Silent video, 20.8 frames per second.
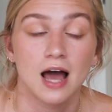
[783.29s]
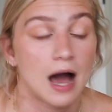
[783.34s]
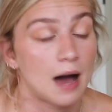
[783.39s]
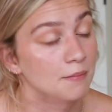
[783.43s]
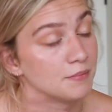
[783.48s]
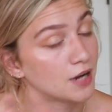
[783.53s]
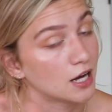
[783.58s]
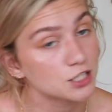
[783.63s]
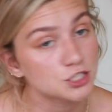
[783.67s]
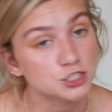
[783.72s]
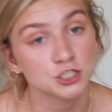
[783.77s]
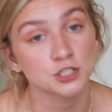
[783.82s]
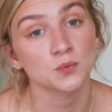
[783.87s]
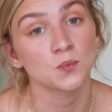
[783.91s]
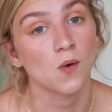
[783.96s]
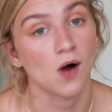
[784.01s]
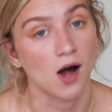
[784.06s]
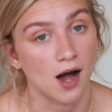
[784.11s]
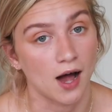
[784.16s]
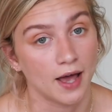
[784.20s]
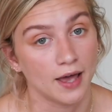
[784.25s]
I'm not sure
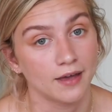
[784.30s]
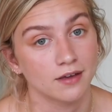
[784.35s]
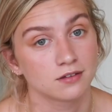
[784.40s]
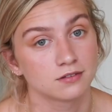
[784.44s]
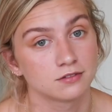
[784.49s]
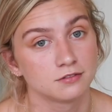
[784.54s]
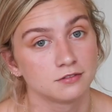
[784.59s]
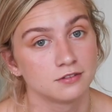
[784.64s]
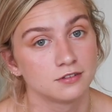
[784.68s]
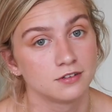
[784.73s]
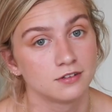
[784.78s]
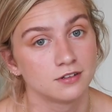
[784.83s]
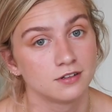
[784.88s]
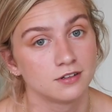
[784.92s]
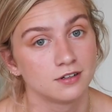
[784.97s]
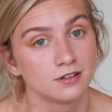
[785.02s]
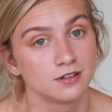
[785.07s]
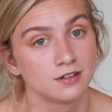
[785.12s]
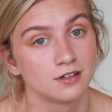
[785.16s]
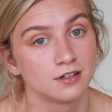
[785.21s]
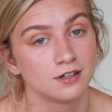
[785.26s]
why.
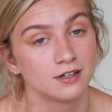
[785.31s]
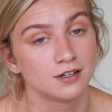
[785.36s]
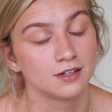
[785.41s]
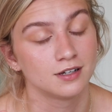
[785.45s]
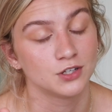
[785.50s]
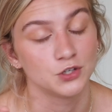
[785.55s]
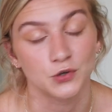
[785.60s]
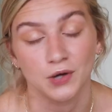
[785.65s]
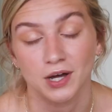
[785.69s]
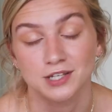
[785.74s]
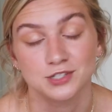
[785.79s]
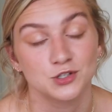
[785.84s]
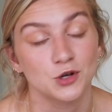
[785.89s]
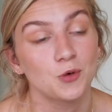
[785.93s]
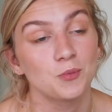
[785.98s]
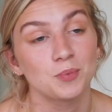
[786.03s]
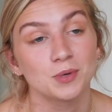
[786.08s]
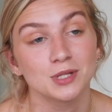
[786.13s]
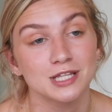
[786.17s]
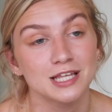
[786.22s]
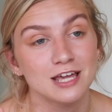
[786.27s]
You guys
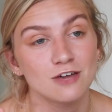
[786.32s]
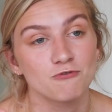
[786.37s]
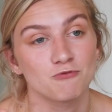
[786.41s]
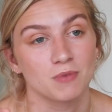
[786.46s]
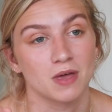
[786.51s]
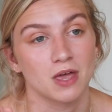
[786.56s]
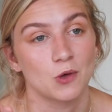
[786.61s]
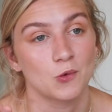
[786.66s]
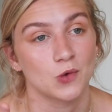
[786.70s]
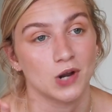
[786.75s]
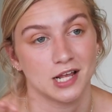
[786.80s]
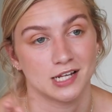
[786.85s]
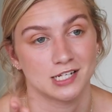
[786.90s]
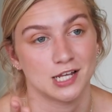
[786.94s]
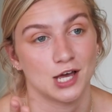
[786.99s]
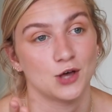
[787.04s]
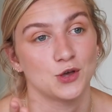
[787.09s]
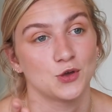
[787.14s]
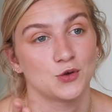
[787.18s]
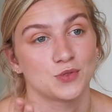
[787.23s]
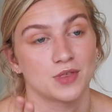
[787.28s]
don't believe me when I
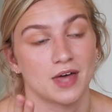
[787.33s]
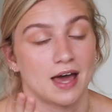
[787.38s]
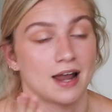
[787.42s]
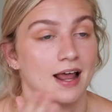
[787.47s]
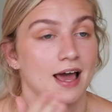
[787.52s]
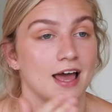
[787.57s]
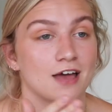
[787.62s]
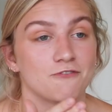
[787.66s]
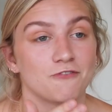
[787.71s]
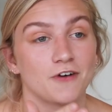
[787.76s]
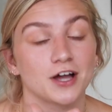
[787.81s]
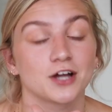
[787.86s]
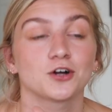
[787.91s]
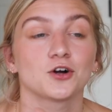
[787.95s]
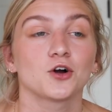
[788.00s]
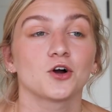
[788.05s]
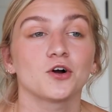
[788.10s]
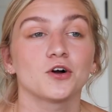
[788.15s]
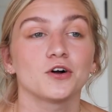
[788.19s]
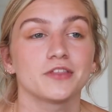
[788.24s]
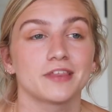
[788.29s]
tell you that if I
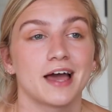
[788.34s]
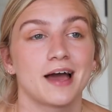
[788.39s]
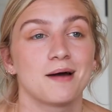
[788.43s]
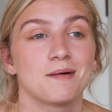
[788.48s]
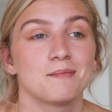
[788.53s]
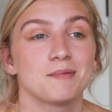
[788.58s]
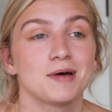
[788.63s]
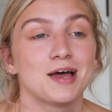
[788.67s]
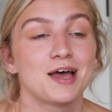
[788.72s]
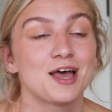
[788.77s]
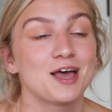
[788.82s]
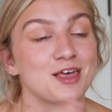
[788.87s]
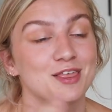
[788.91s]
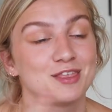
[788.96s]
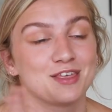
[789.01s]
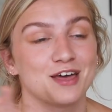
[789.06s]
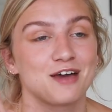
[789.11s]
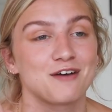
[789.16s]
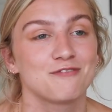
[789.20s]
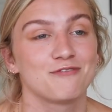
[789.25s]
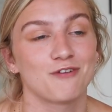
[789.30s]
curl them,
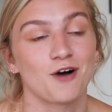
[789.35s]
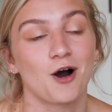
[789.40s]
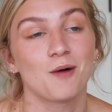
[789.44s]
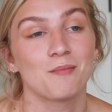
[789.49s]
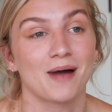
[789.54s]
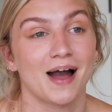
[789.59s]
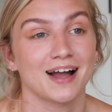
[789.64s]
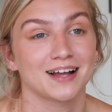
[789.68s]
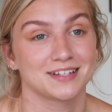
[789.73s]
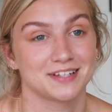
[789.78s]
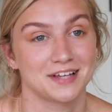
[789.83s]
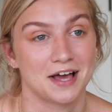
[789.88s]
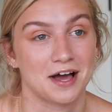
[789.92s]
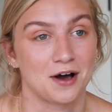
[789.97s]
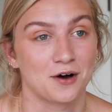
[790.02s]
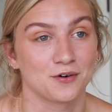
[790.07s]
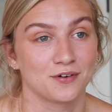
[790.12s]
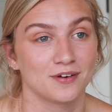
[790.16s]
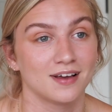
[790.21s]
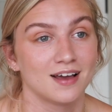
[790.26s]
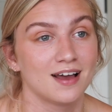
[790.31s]
they fall back
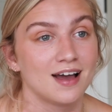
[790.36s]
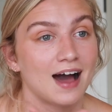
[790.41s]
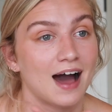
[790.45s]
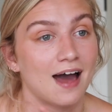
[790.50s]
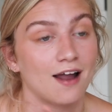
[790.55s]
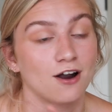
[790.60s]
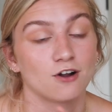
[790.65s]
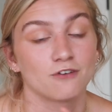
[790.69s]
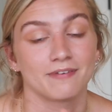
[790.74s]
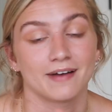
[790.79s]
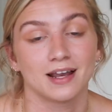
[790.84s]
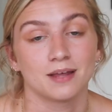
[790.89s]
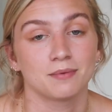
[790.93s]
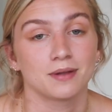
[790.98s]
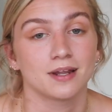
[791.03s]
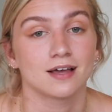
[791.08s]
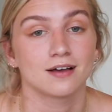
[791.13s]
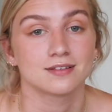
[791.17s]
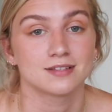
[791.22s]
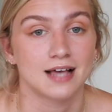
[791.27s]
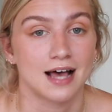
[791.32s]
down. I don't know if
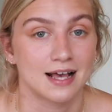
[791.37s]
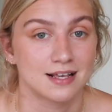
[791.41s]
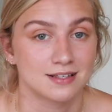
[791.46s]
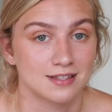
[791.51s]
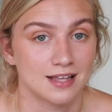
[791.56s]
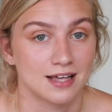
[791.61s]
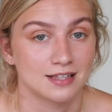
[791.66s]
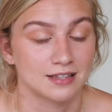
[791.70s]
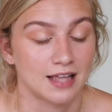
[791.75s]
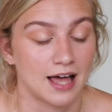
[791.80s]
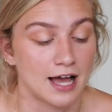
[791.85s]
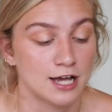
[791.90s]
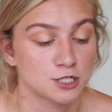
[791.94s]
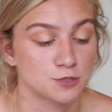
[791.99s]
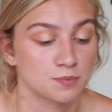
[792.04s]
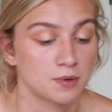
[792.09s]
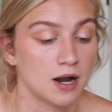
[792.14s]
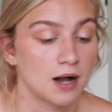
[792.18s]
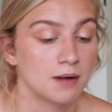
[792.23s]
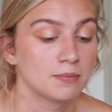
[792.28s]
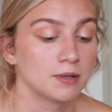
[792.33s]
anybody else has that lash
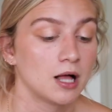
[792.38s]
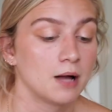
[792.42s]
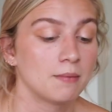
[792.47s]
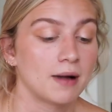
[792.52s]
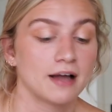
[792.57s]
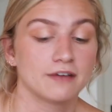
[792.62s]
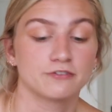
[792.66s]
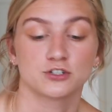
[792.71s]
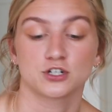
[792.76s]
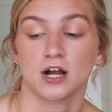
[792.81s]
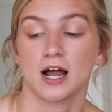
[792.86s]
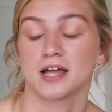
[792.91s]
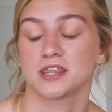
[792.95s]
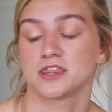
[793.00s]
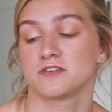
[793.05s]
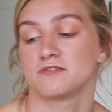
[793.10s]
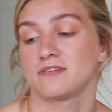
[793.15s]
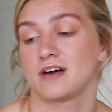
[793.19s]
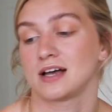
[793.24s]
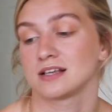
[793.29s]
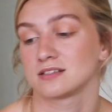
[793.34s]
problem. I've tried
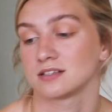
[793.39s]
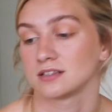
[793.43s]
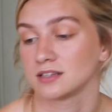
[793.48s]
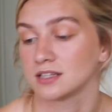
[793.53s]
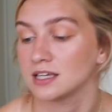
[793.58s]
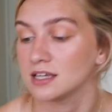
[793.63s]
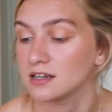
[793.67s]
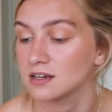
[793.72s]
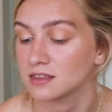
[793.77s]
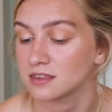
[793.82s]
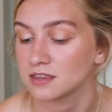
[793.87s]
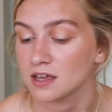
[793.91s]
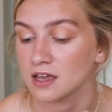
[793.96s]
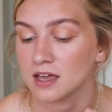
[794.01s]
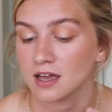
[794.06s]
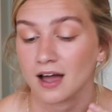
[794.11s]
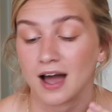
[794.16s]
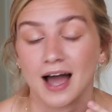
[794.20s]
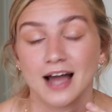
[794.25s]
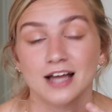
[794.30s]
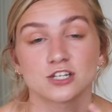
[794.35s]
the Vaseline
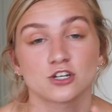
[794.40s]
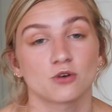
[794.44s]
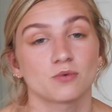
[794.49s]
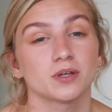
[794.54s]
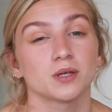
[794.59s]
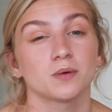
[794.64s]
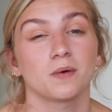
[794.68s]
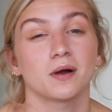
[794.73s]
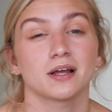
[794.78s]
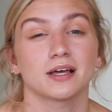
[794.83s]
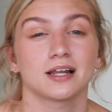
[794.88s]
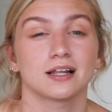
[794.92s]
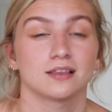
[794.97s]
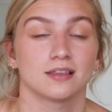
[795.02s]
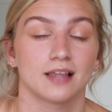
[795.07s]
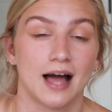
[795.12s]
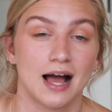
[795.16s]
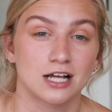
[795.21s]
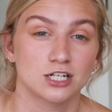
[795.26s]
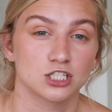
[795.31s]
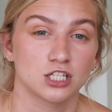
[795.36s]
thing. I don't really want to get a
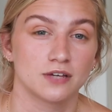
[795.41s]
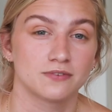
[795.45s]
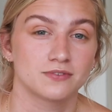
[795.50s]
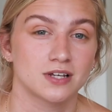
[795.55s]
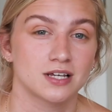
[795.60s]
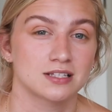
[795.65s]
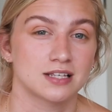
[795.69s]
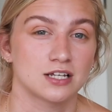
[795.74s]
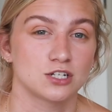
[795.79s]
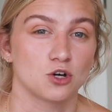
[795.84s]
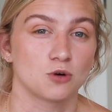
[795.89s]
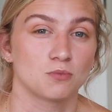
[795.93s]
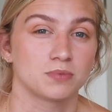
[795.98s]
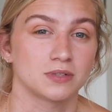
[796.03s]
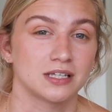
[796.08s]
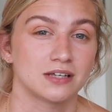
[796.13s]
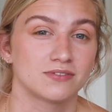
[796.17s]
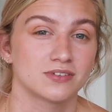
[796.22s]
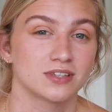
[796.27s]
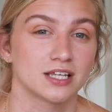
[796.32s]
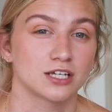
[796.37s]
lash lift because I don't
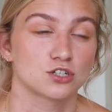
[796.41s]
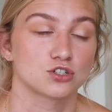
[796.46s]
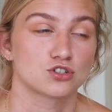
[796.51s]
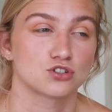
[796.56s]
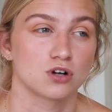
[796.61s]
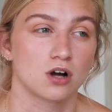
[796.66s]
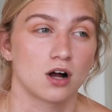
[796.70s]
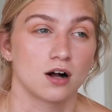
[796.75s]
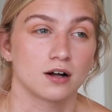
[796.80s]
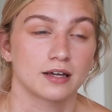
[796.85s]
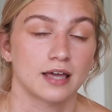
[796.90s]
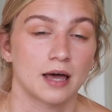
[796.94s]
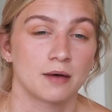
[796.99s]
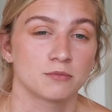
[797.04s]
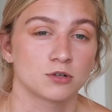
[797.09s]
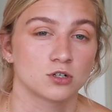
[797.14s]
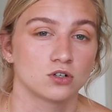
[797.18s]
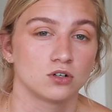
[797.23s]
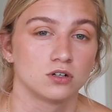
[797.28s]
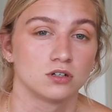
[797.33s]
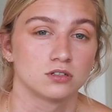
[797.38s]
believe in like strong
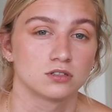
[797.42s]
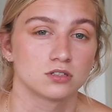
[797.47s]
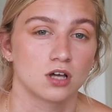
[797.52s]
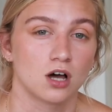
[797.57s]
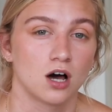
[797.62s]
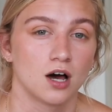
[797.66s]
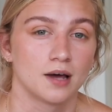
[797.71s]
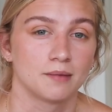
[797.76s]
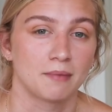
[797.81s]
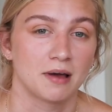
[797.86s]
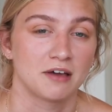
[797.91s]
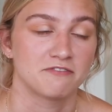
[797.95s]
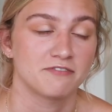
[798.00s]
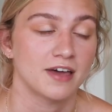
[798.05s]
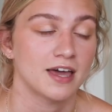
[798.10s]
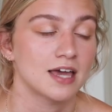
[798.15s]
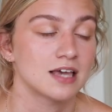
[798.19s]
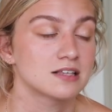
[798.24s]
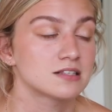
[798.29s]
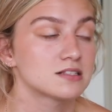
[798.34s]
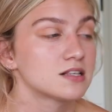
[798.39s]
chemicals on my
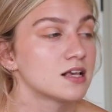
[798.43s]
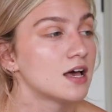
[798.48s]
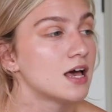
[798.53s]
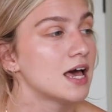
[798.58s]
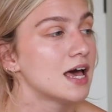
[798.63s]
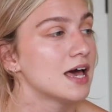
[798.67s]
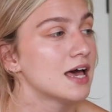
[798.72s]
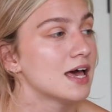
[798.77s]
face.